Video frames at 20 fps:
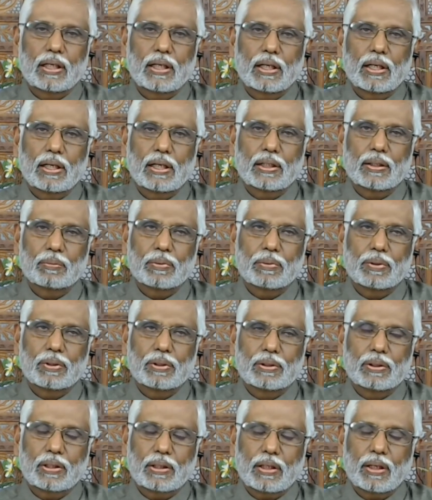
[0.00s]

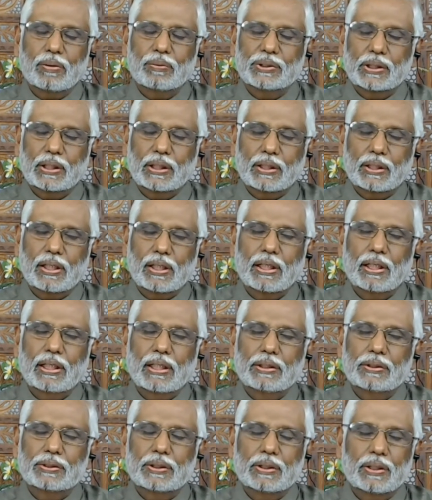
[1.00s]
The crown chakra
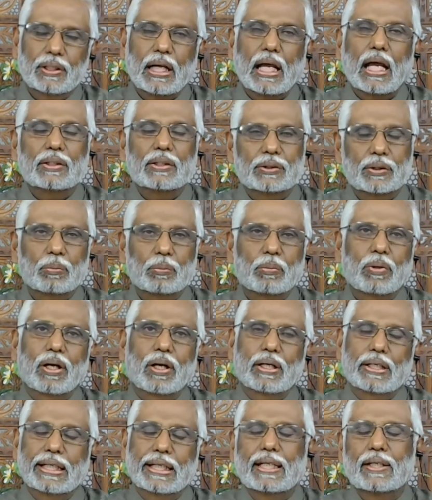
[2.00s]
is in the astral
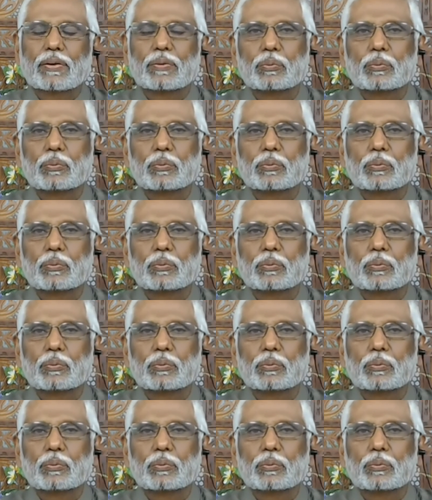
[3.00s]
body.